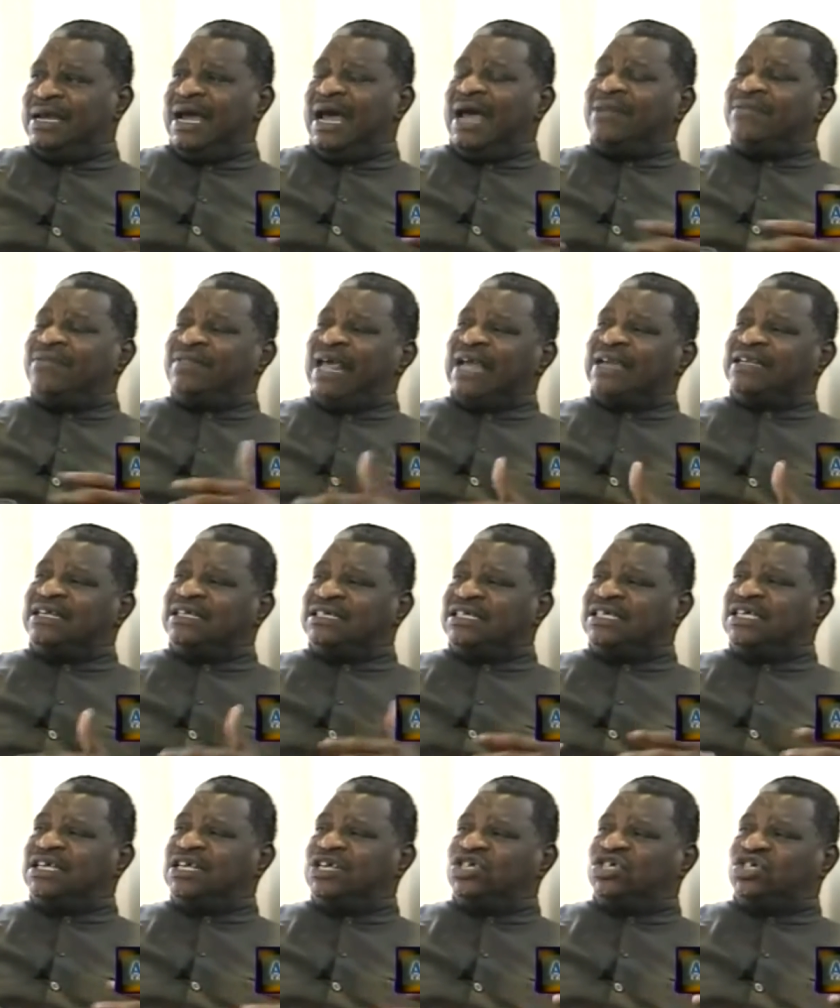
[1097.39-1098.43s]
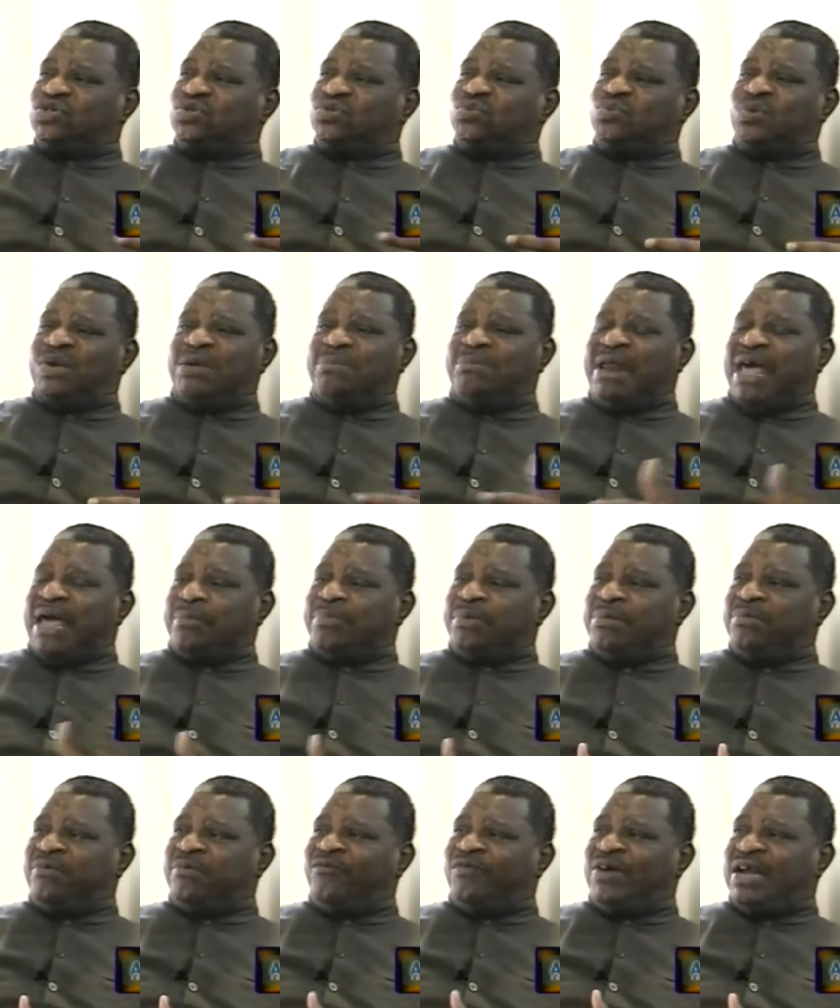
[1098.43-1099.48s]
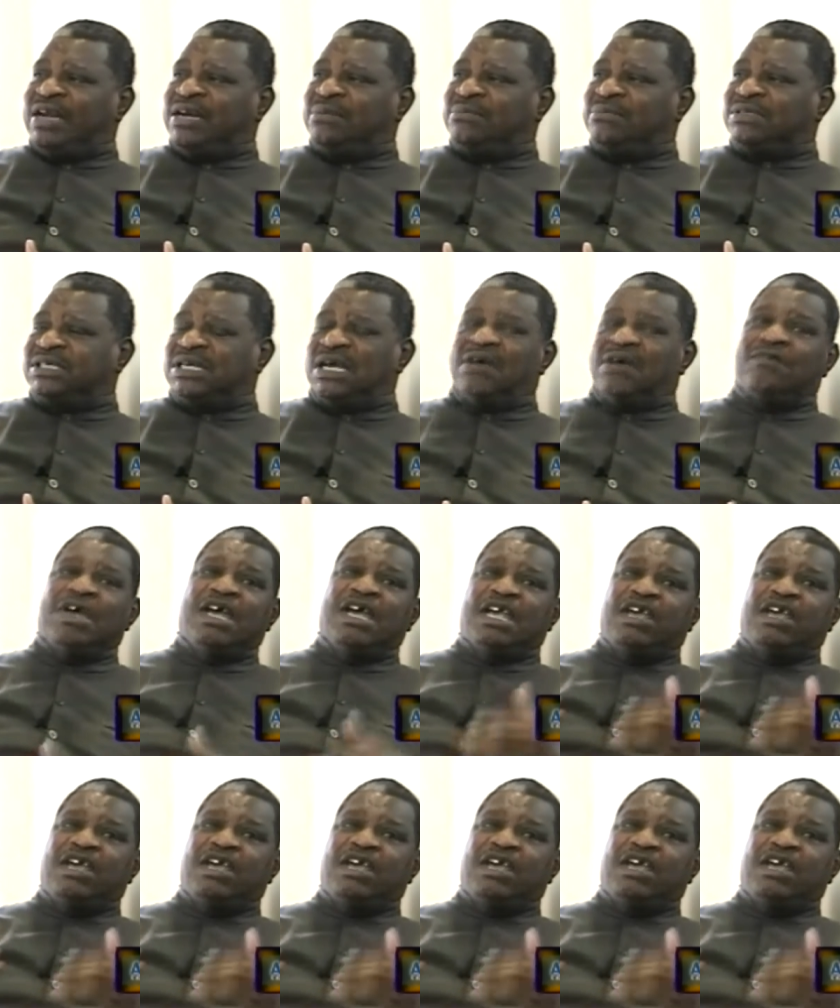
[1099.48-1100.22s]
And that is the issue where black people find themselves.